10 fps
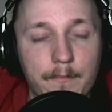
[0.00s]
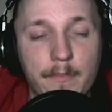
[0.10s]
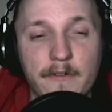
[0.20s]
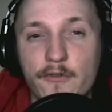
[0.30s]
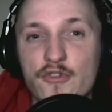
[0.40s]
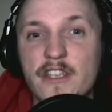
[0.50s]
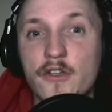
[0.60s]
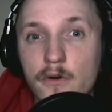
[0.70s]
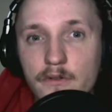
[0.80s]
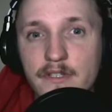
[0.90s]
But for
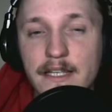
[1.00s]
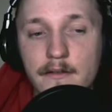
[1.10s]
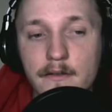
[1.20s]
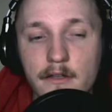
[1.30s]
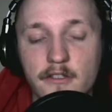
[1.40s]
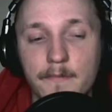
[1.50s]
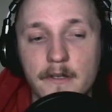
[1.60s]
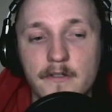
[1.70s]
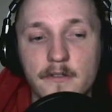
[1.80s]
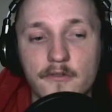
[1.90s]
recording, as
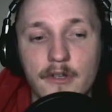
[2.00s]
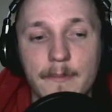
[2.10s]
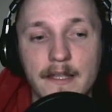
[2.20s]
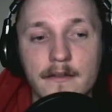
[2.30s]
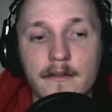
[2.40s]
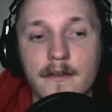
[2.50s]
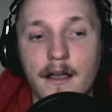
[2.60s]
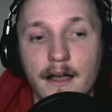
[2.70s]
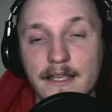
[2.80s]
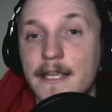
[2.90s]
opposed to streaming,
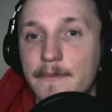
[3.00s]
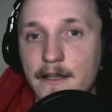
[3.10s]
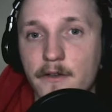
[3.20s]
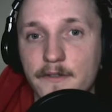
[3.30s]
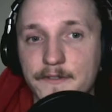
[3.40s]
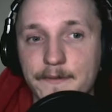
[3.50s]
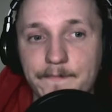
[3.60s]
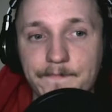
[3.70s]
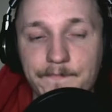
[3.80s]
I keep that constant.